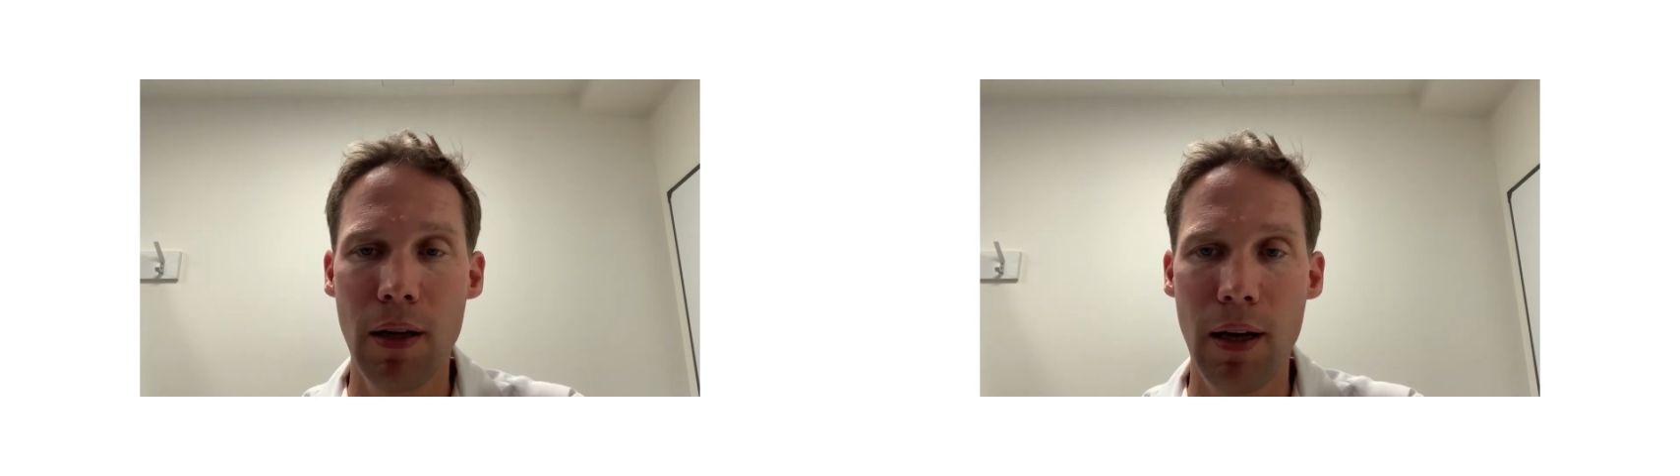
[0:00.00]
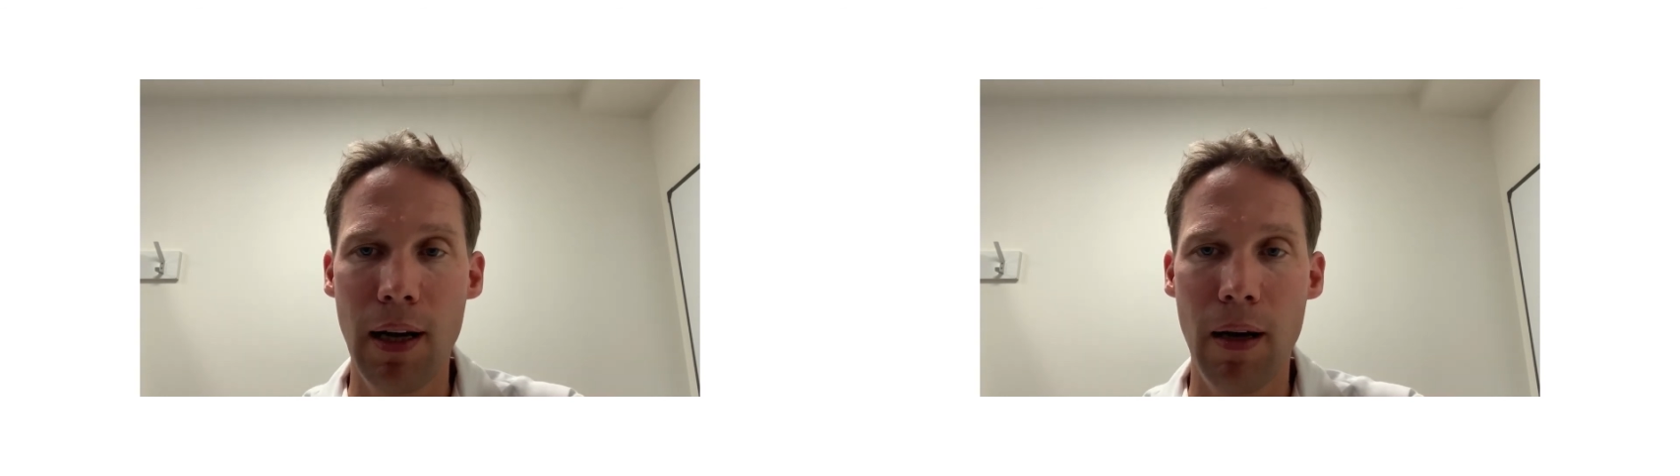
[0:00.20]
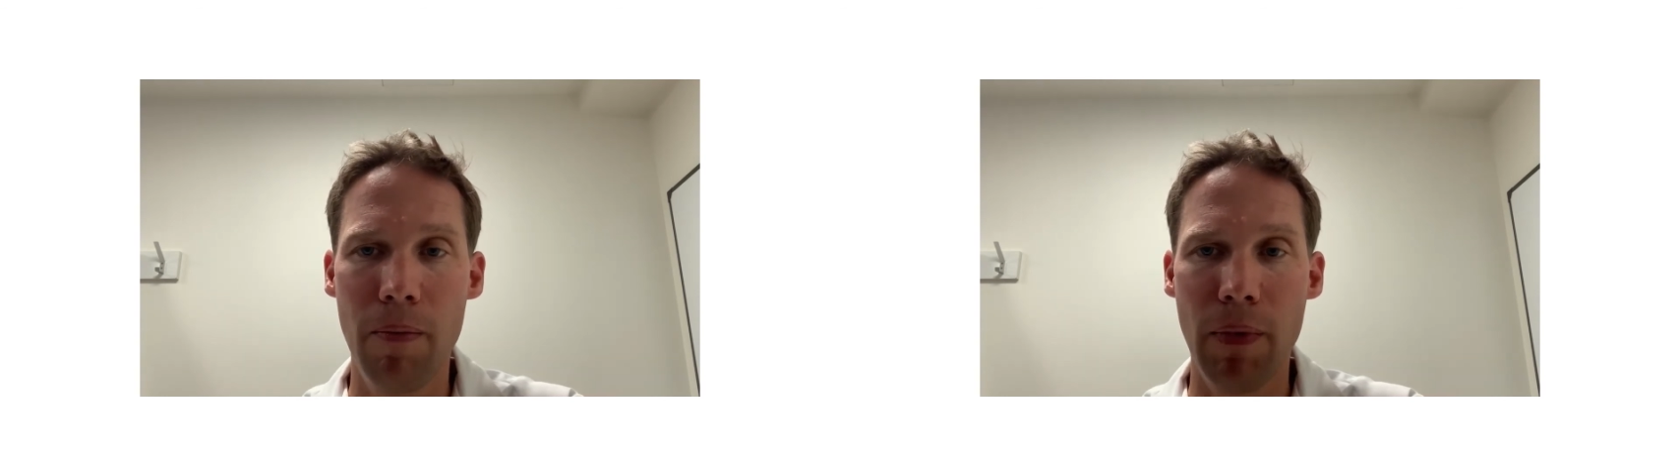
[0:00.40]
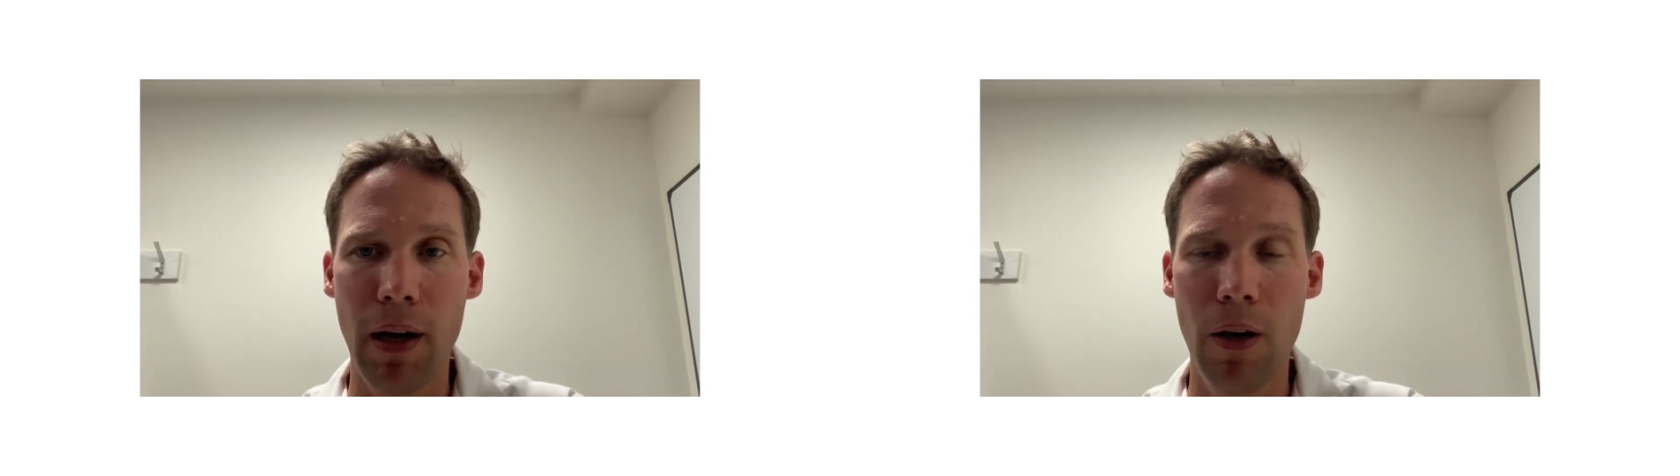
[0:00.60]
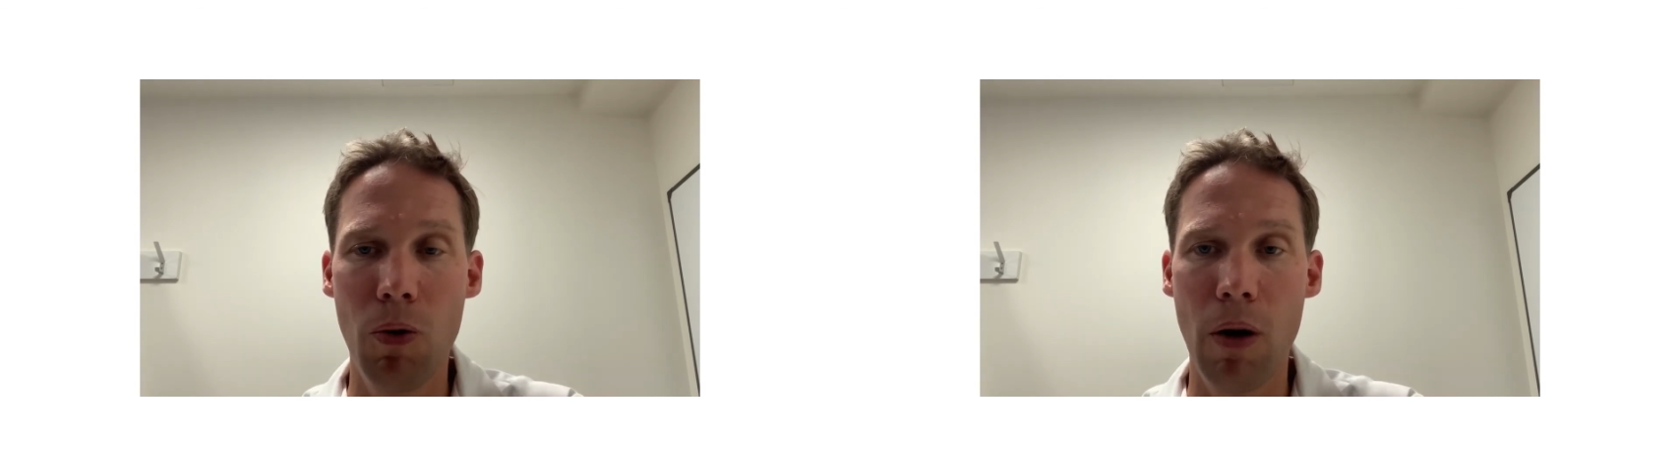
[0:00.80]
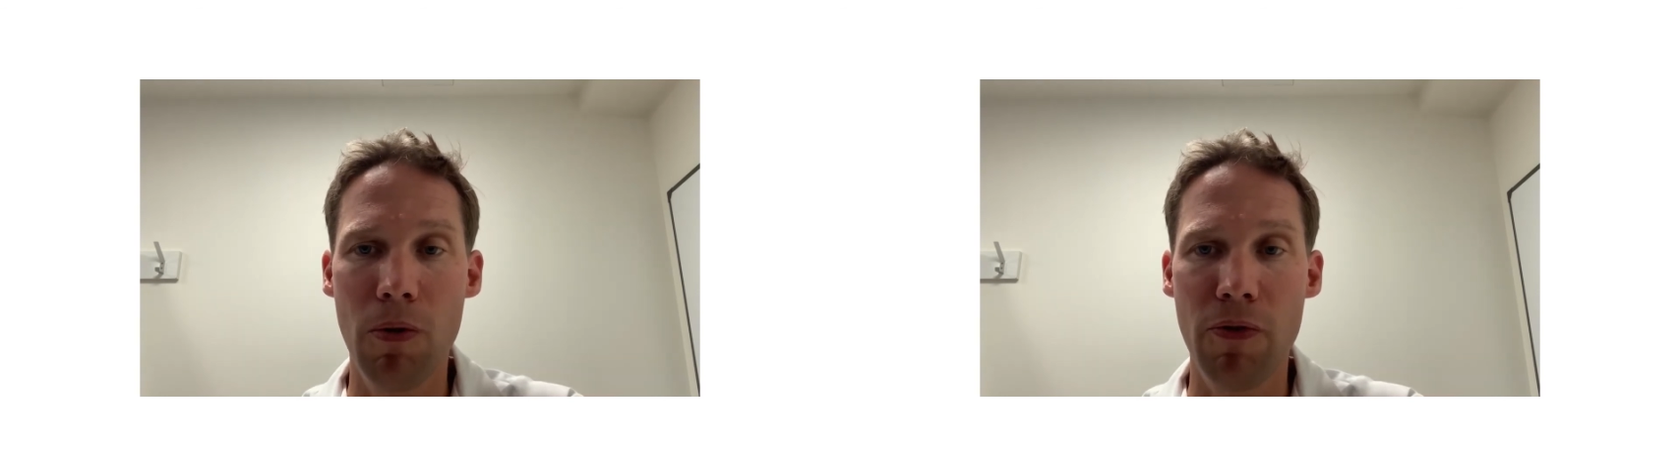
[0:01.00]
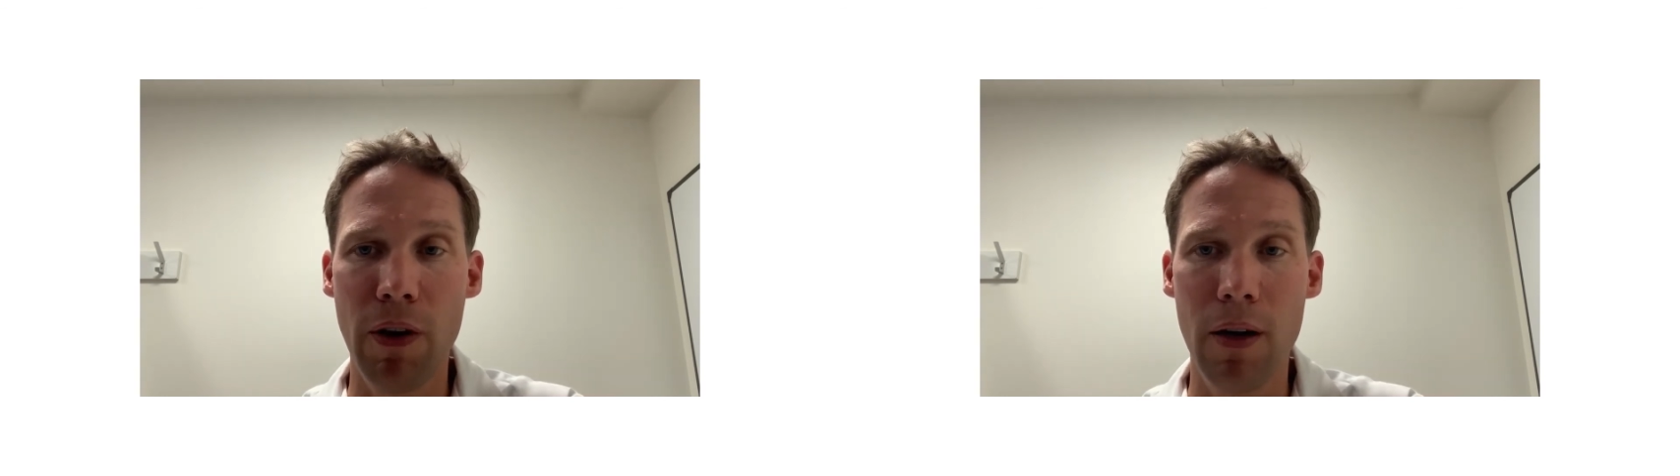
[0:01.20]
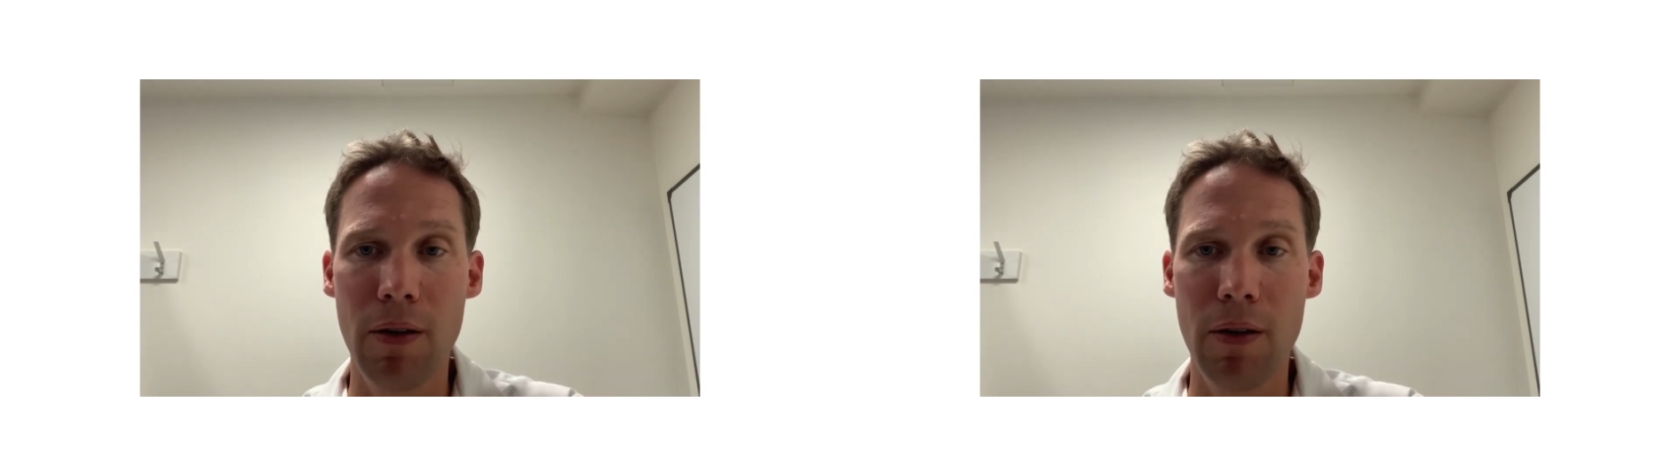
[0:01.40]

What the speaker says: who are referred